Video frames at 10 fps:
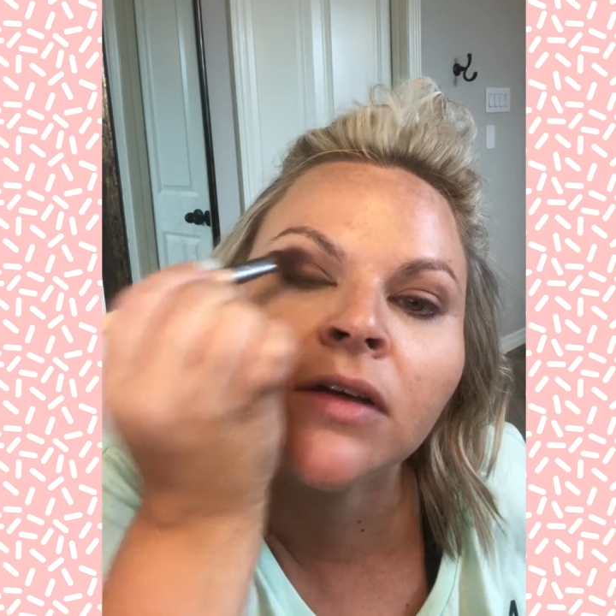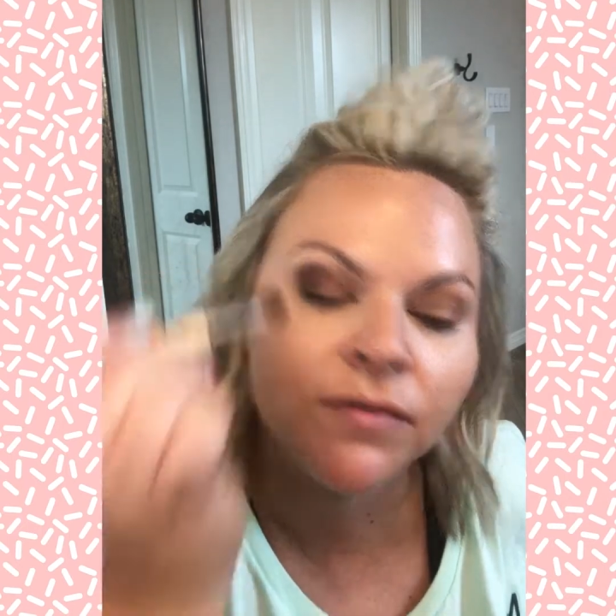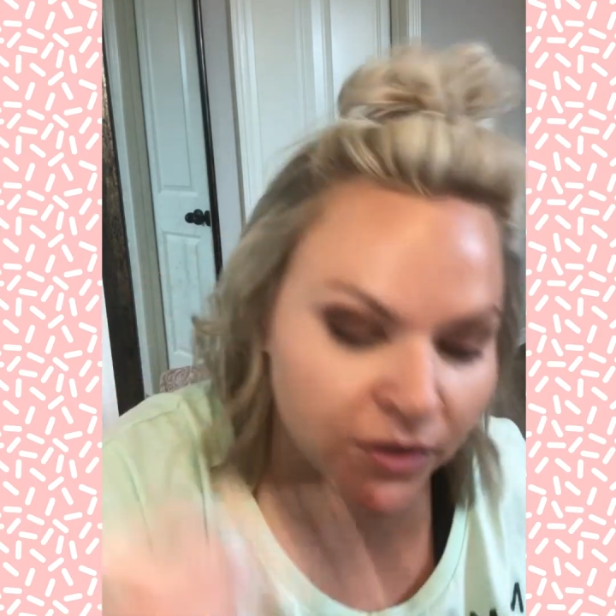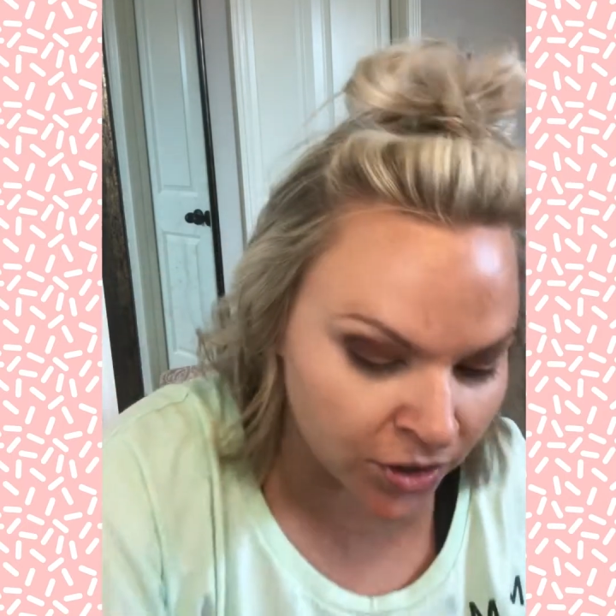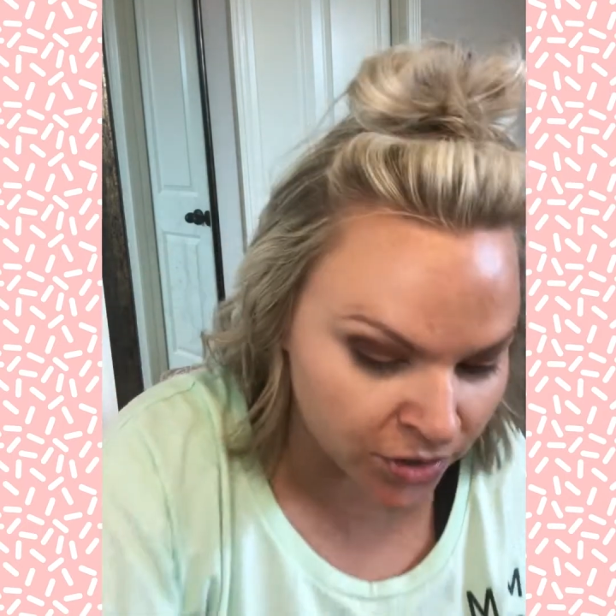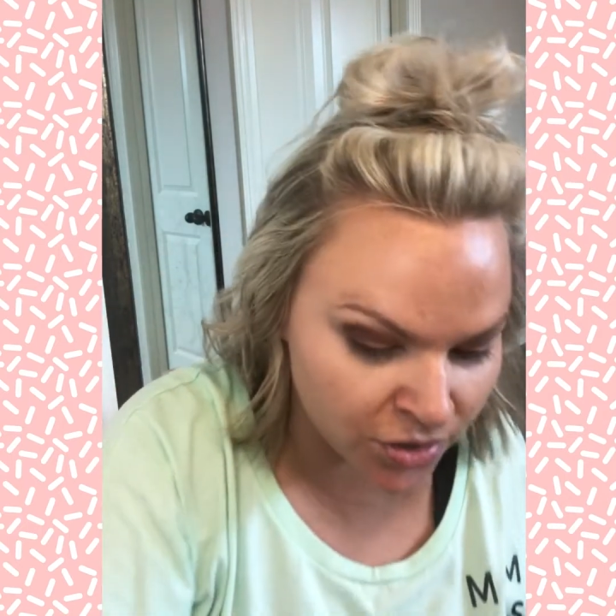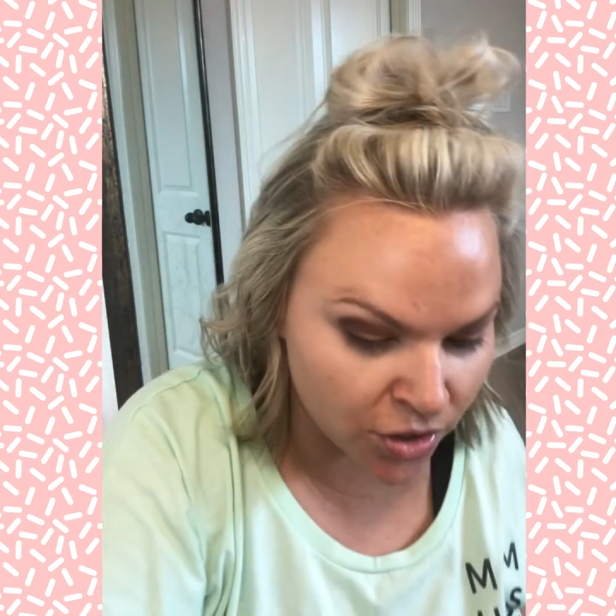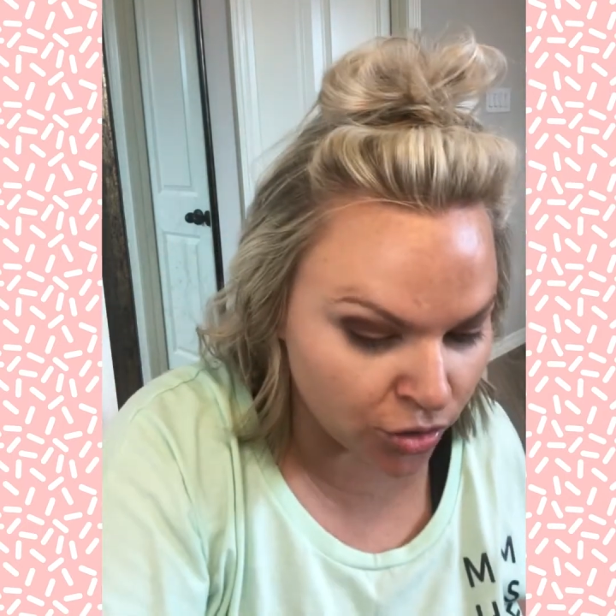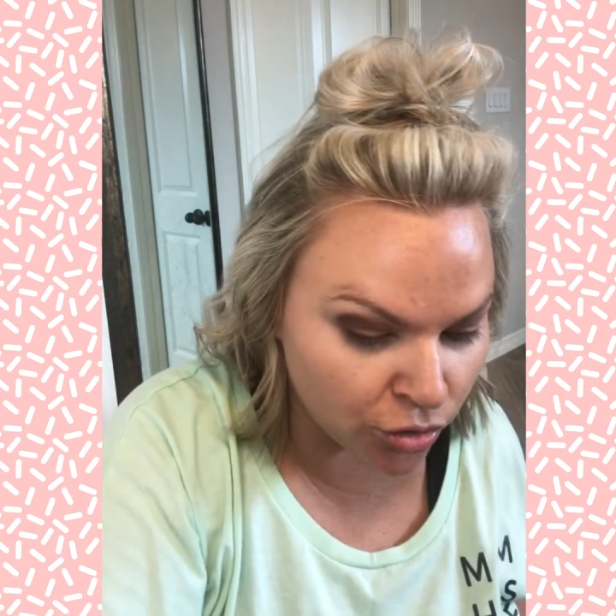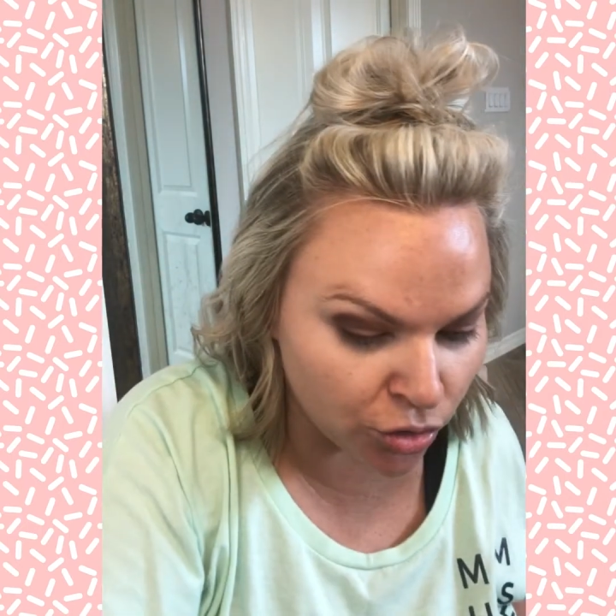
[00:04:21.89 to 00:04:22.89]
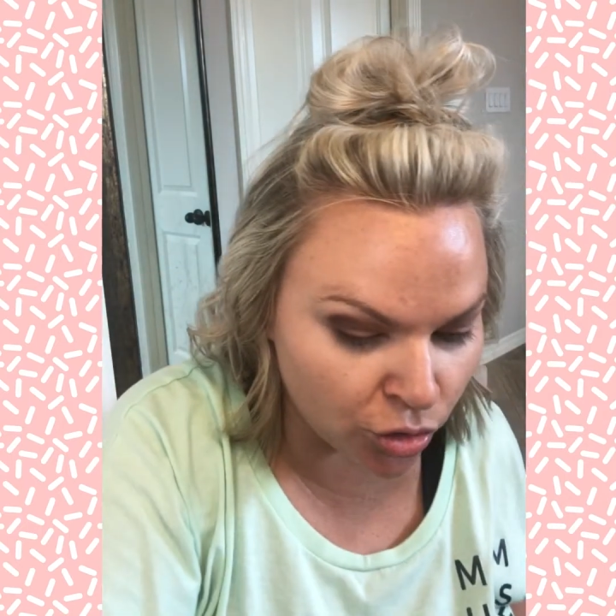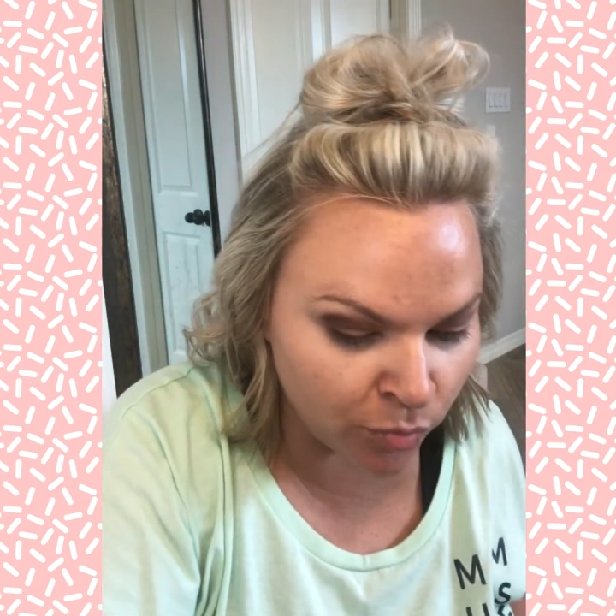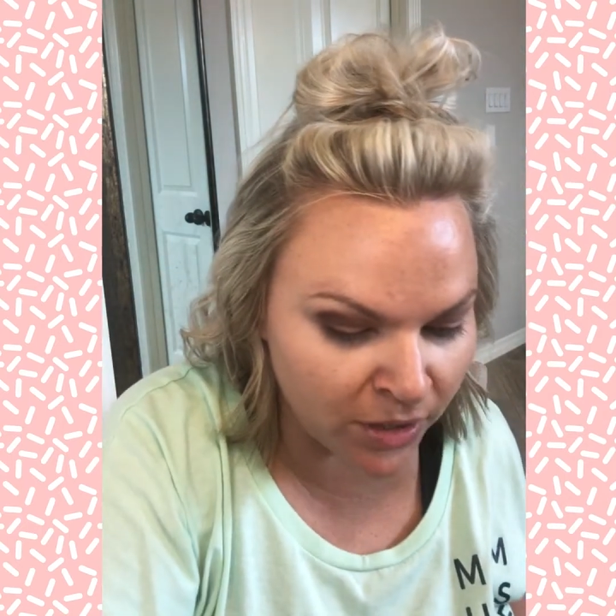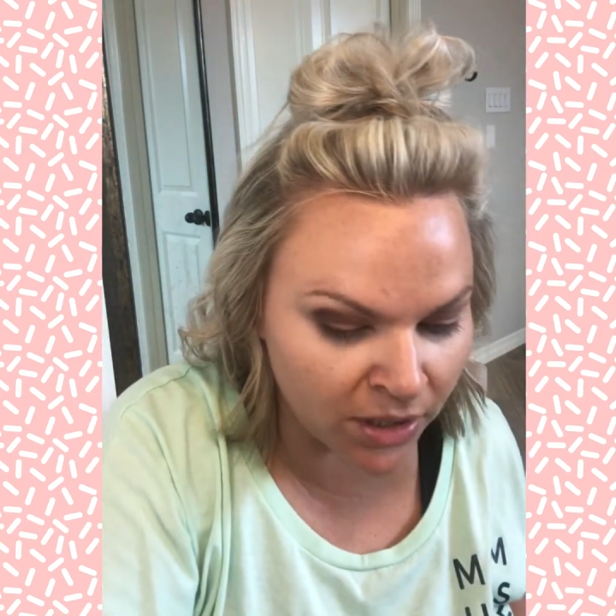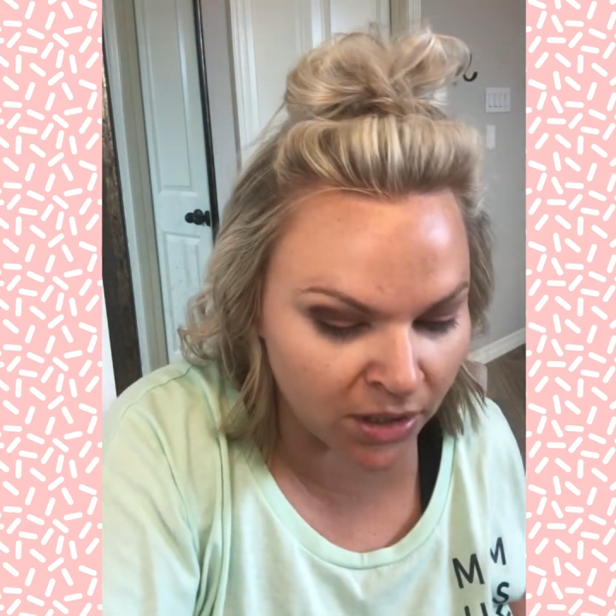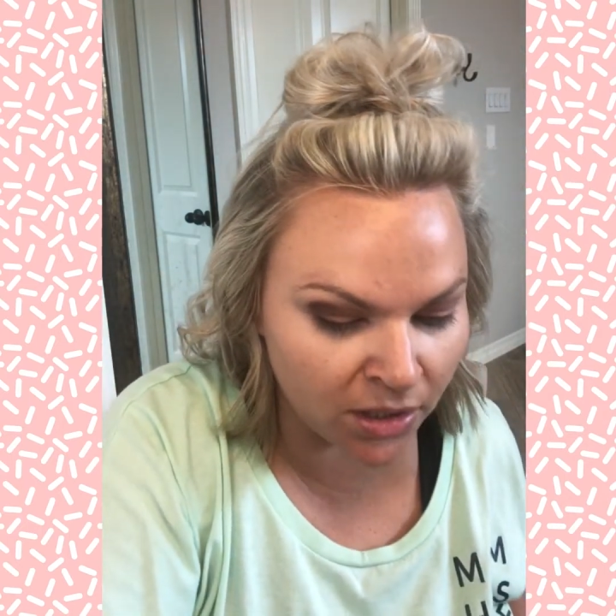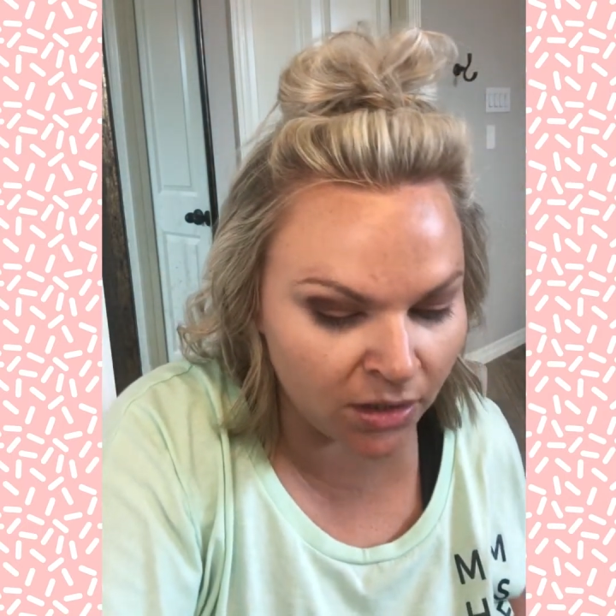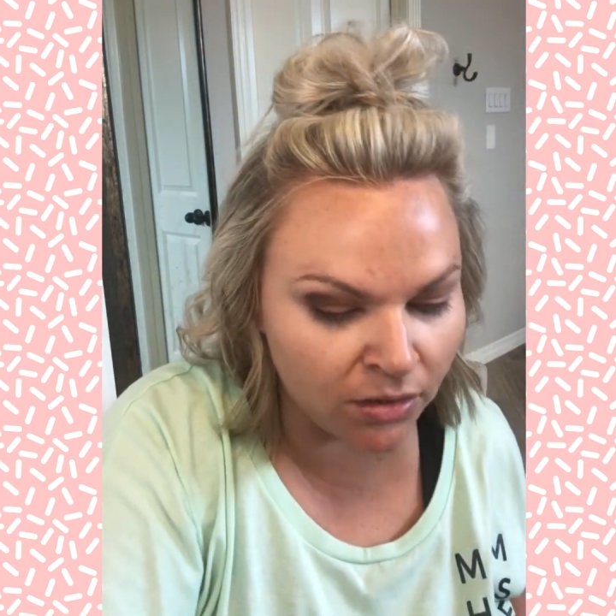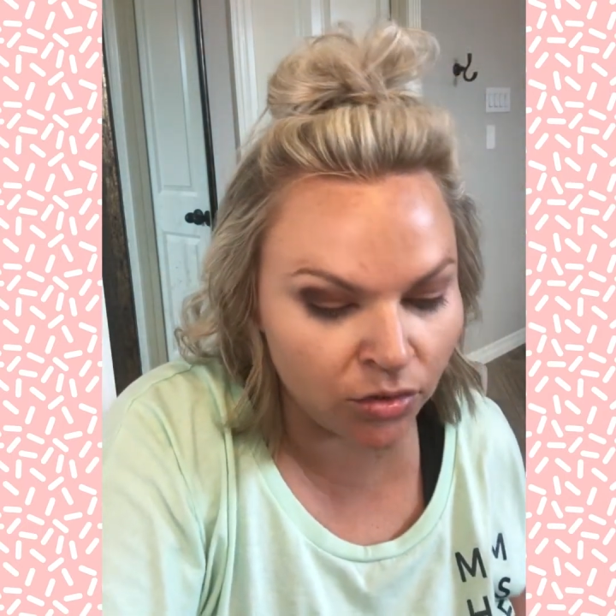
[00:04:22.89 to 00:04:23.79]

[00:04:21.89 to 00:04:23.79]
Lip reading: first, no biggie.